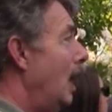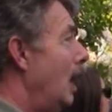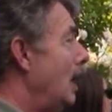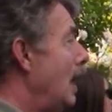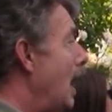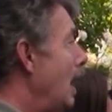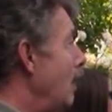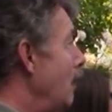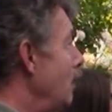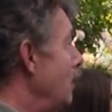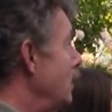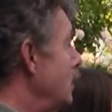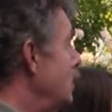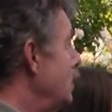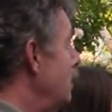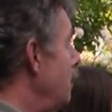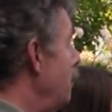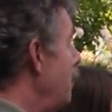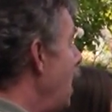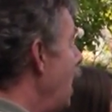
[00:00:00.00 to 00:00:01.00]
A lot of
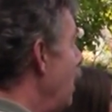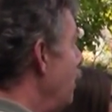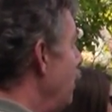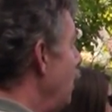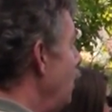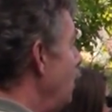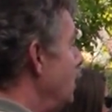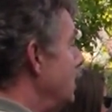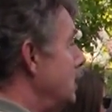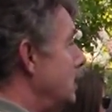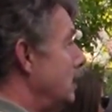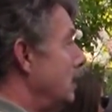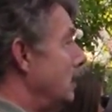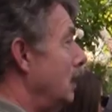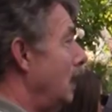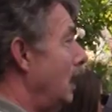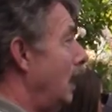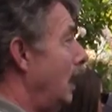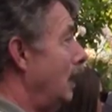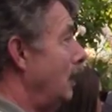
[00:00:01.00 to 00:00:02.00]
this marble
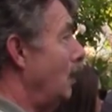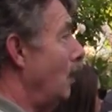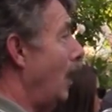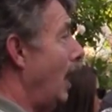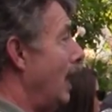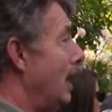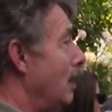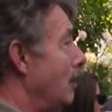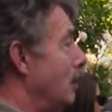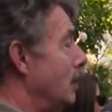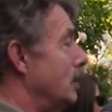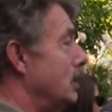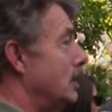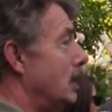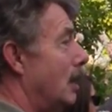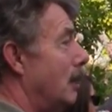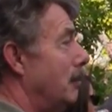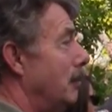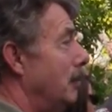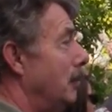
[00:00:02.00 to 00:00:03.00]
and granite was